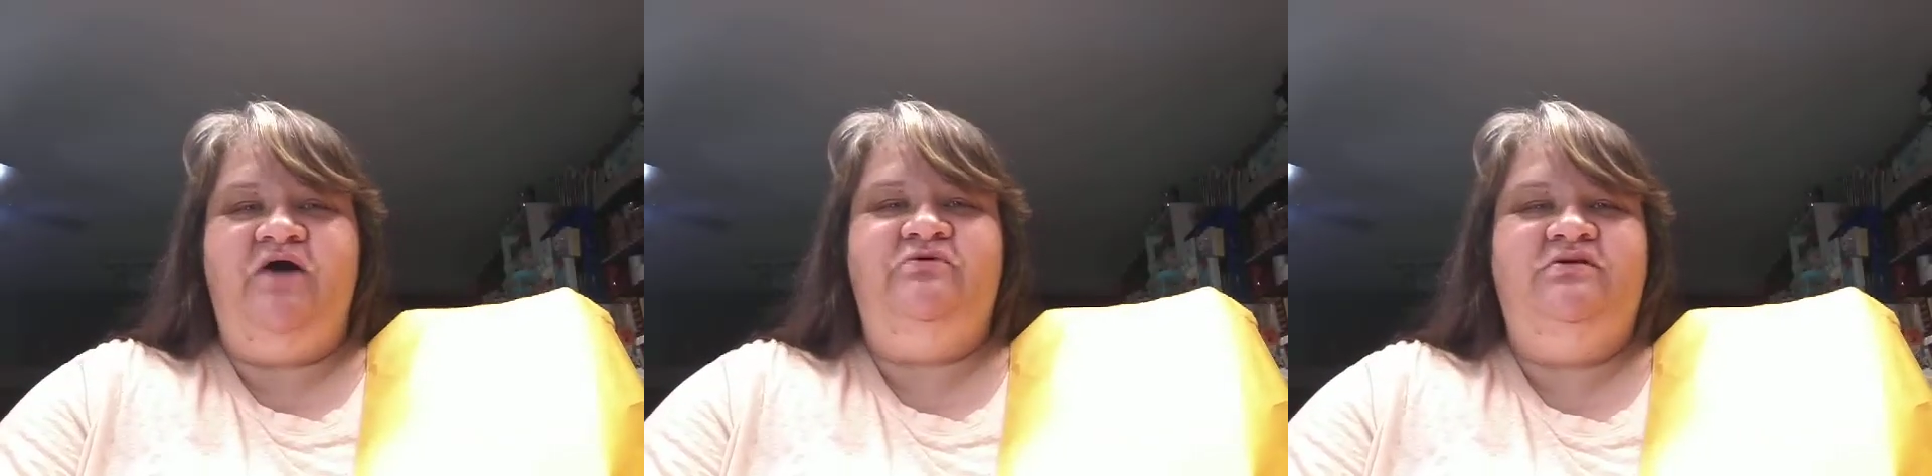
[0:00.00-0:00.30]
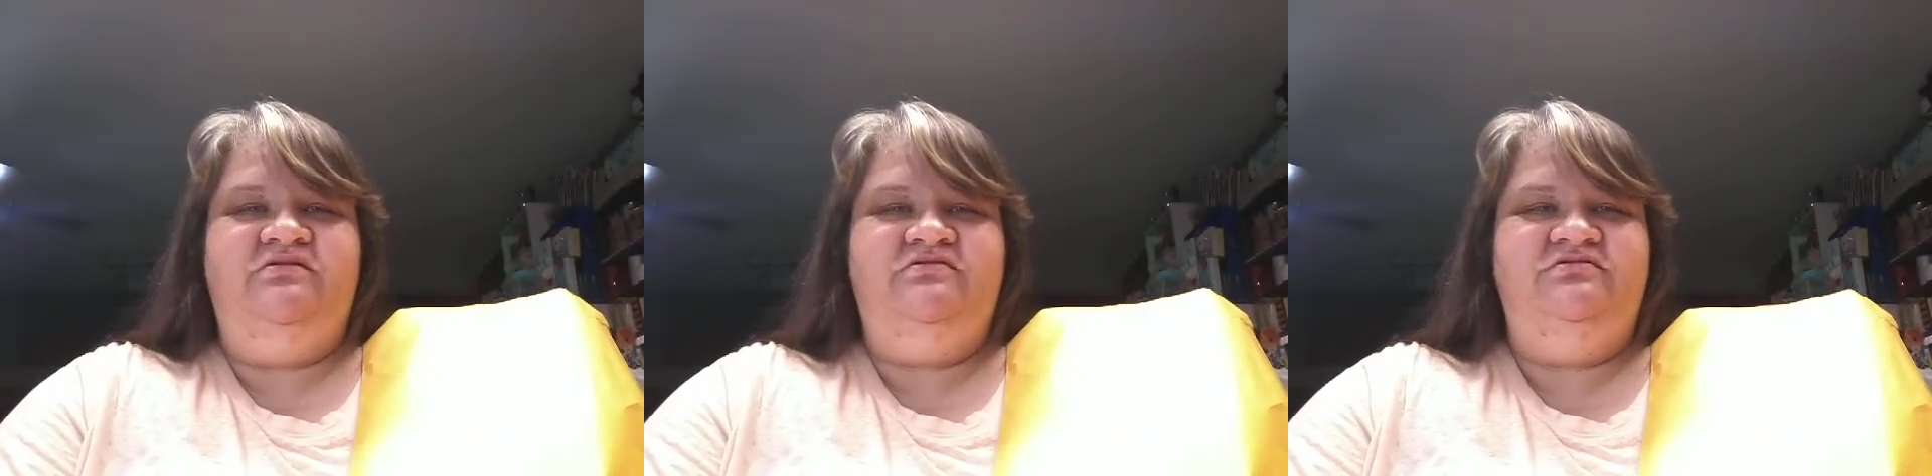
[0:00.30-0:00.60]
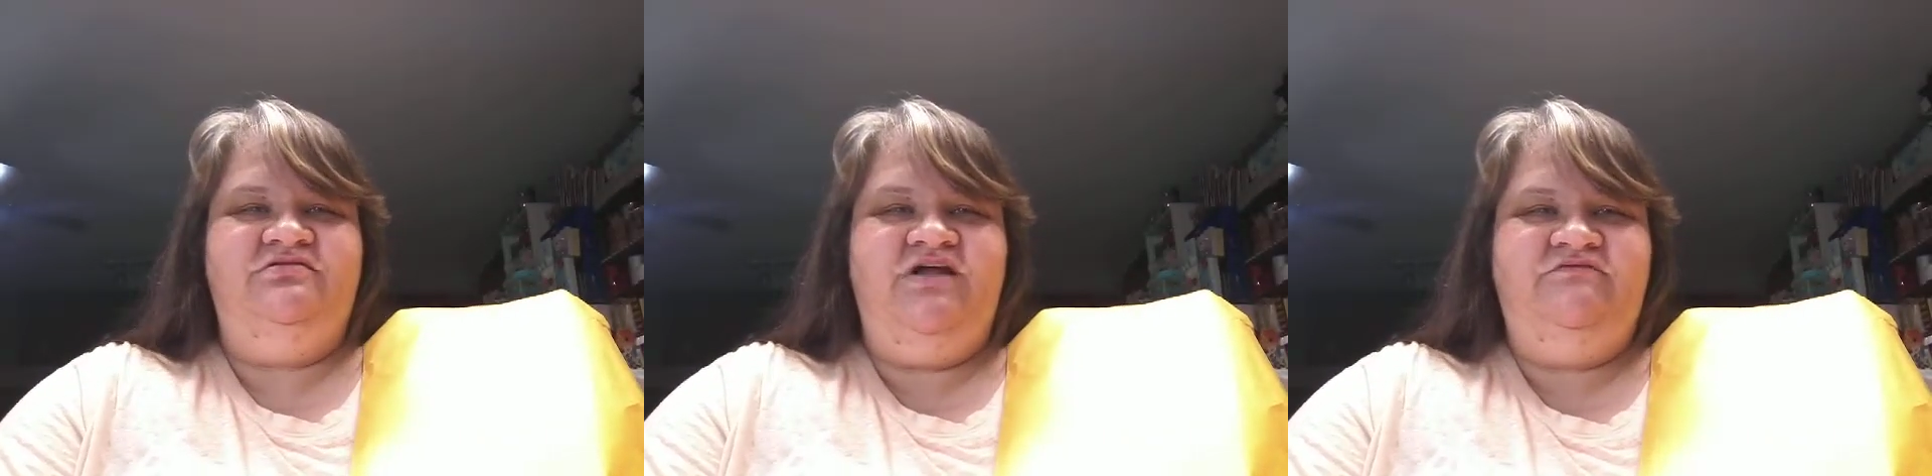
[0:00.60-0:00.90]
I would
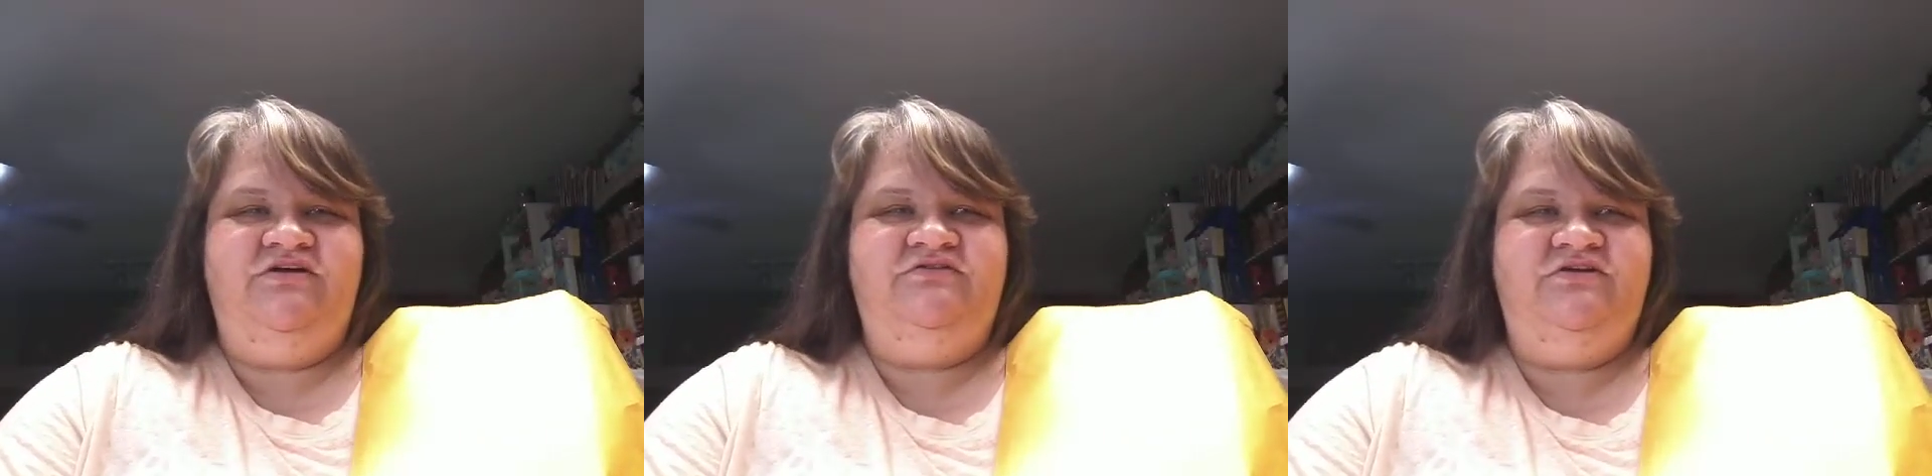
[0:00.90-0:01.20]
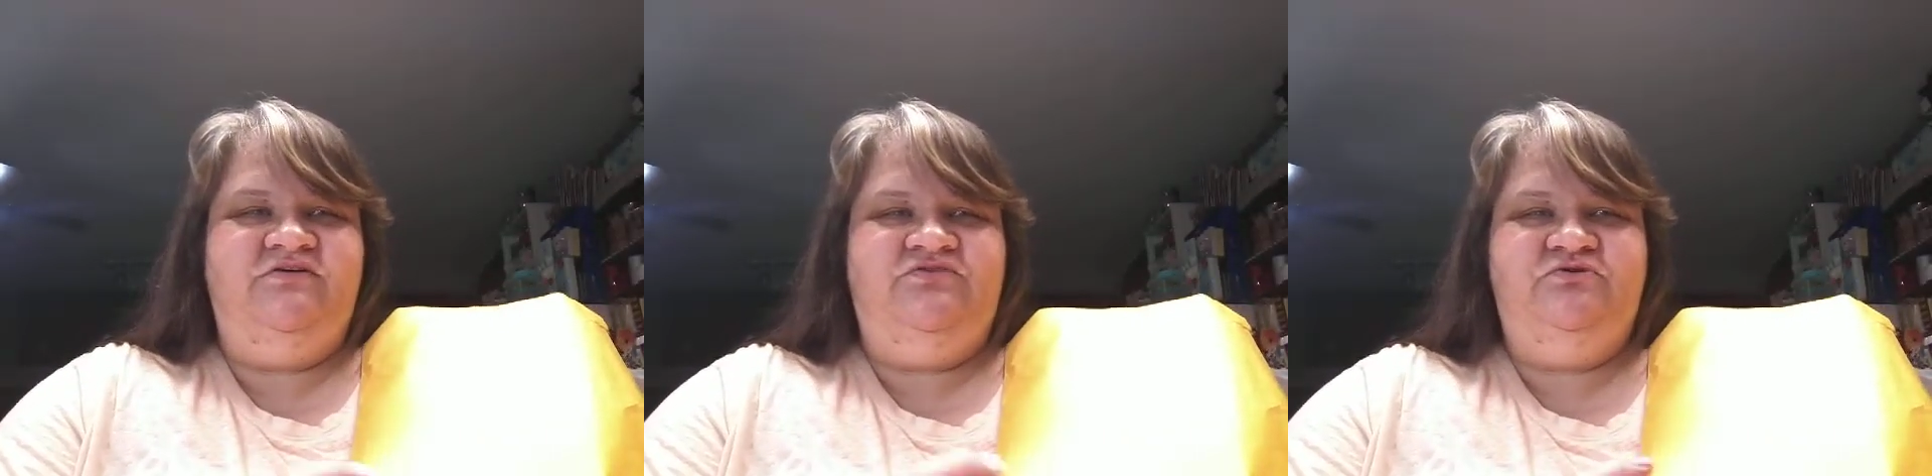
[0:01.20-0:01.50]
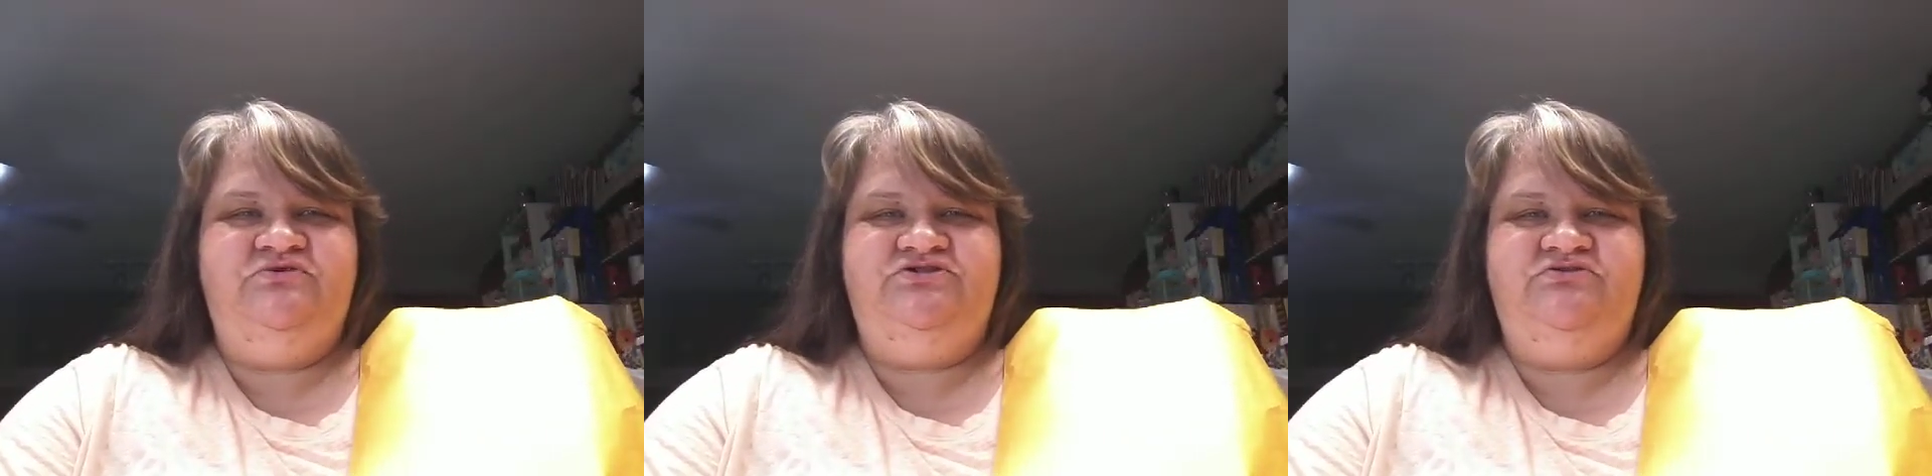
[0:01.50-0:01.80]
love it if
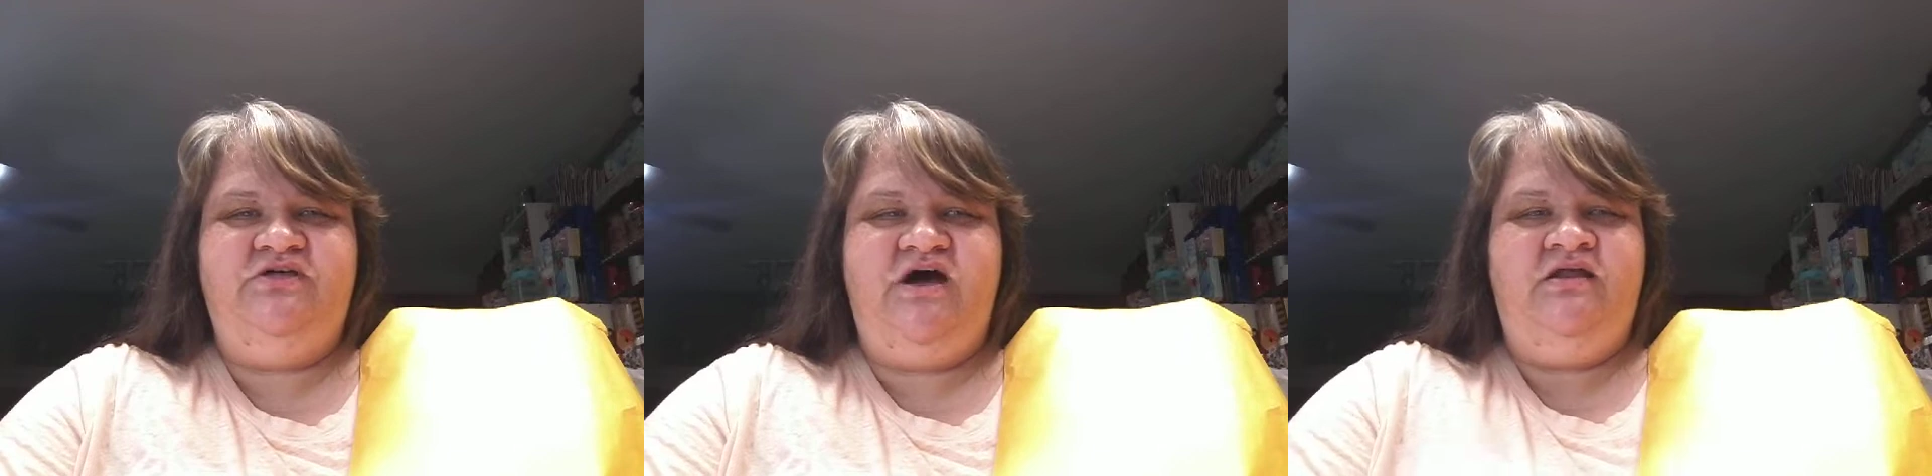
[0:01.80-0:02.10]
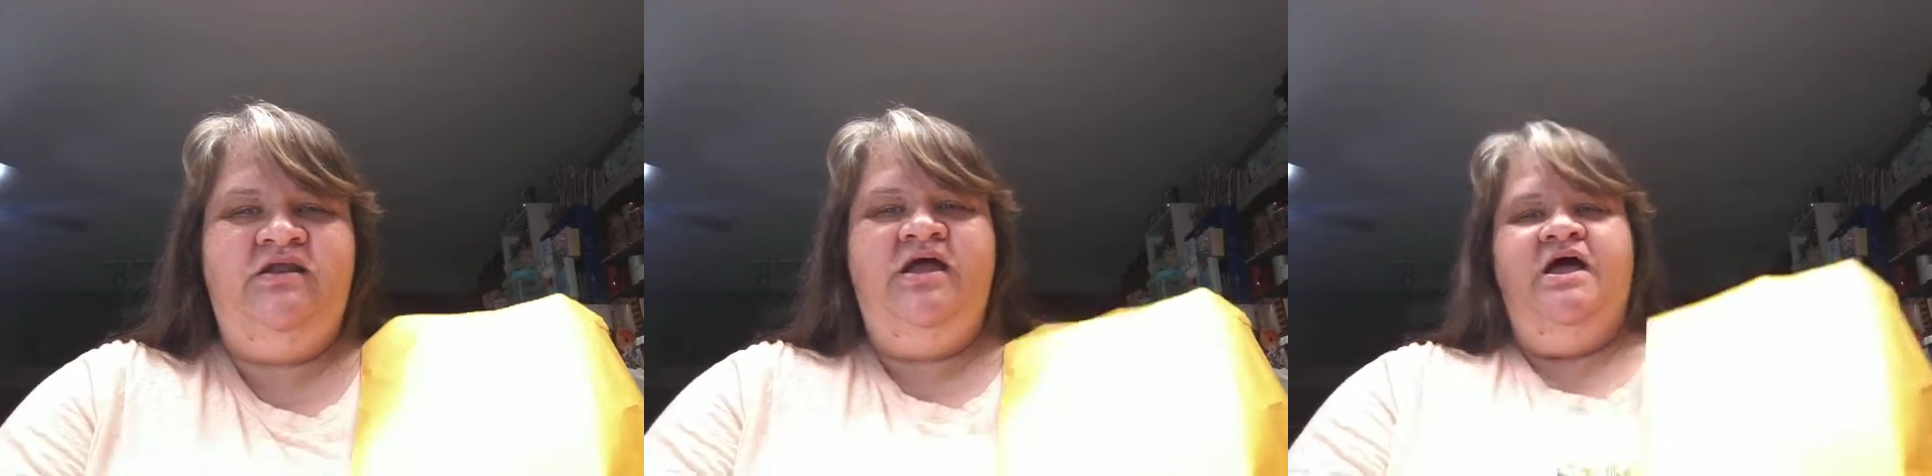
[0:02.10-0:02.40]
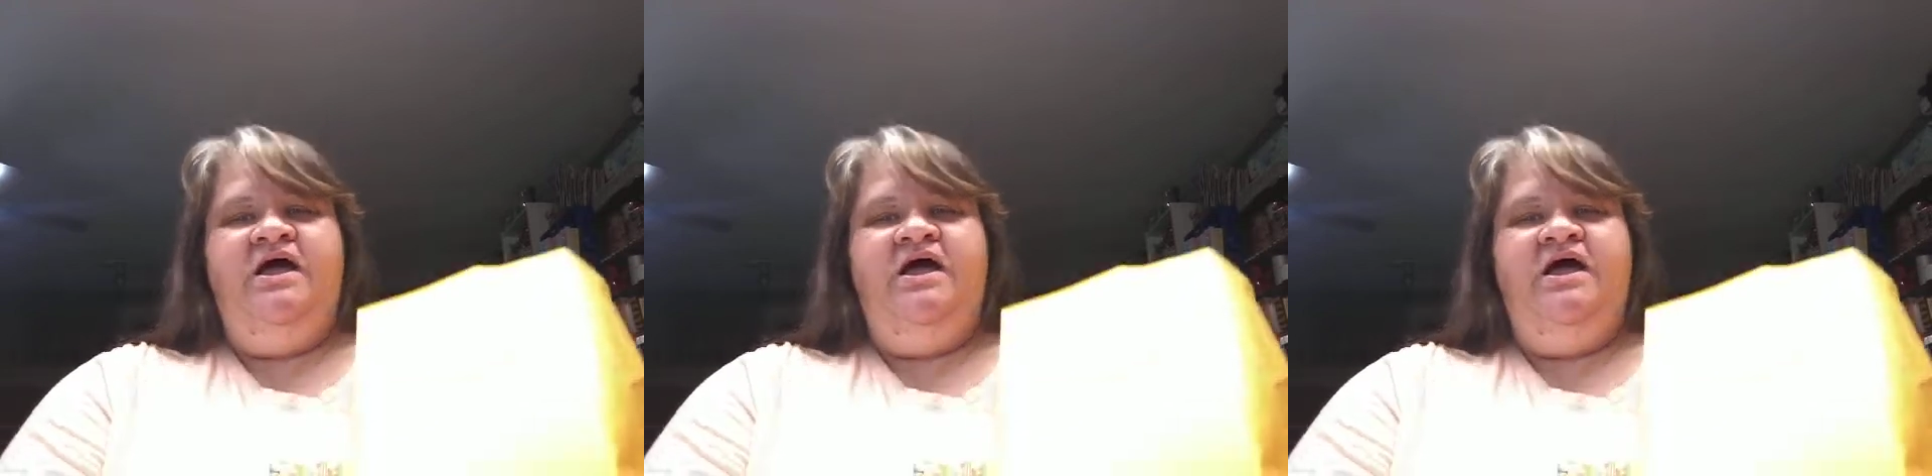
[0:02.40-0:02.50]
you would do that.